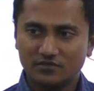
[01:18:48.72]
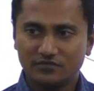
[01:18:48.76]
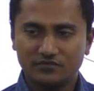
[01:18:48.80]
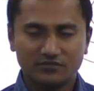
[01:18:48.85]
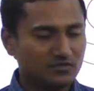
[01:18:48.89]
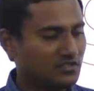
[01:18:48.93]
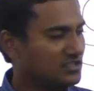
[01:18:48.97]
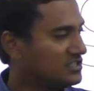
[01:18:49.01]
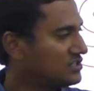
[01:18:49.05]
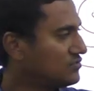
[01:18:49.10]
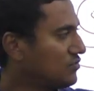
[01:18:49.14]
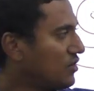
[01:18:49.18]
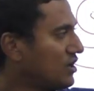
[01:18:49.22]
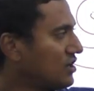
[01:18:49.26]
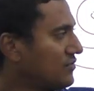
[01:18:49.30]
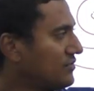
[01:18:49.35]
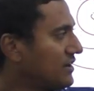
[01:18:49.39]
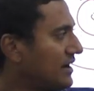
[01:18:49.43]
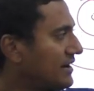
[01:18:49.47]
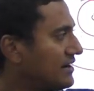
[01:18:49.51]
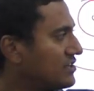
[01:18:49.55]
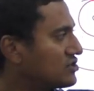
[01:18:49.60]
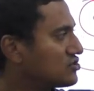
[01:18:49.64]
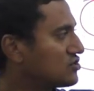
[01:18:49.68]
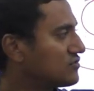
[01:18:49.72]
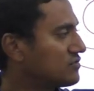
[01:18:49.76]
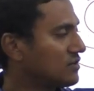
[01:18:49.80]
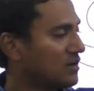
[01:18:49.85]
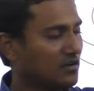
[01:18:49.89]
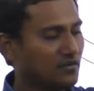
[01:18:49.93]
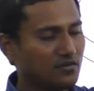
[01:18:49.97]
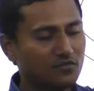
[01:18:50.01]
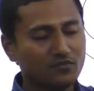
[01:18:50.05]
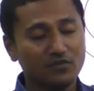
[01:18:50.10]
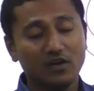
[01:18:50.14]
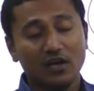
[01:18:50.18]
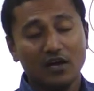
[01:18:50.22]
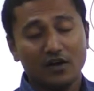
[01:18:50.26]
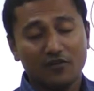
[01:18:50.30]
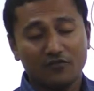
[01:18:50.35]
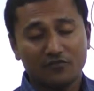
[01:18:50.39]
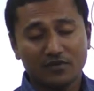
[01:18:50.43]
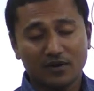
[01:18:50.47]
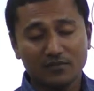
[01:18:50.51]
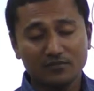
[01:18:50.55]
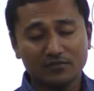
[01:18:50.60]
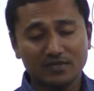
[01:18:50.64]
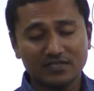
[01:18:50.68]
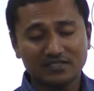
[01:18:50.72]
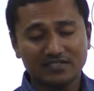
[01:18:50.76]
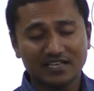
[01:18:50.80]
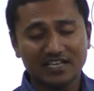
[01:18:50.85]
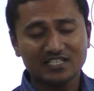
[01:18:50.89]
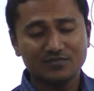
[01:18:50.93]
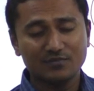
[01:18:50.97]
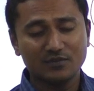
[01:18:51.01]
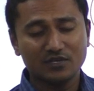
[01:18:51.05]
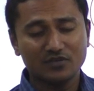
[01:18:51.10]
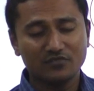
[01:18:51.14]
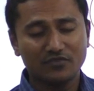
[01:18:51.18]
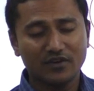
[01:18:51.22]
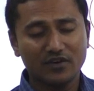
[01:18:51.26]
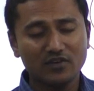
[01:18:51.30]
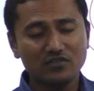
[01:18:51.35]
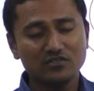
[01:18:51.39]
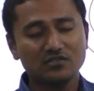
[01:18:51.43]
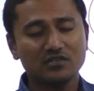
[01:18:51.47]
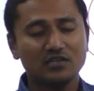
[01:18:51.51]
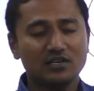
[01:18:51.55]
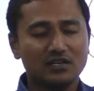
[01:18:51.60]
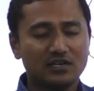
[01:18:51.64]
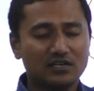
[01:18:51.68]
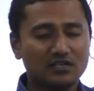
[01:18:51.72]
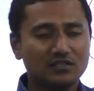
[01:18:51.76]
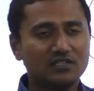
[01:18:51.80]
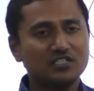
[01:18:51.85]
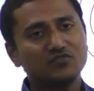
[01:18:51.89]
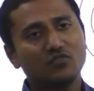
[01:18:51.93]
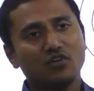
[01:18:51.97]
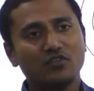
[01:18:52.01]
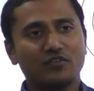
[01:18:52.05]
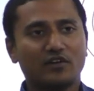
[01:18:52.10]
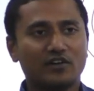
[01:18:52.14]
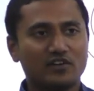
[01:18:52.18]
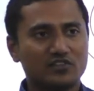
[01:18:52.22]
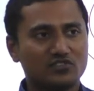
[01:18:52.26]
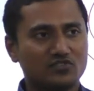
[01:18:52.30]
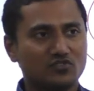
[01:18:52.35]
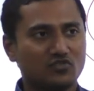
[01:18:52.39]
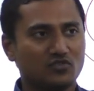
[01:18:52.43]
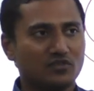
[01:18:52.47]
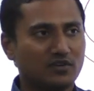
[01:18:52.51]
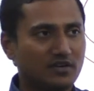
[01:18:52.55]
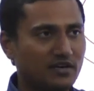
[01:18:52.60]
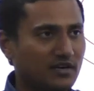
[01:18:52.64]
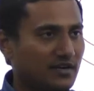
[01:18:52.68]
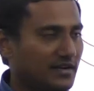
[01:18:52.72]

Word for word: This is what we understood from the seismic waves. This is what we understood.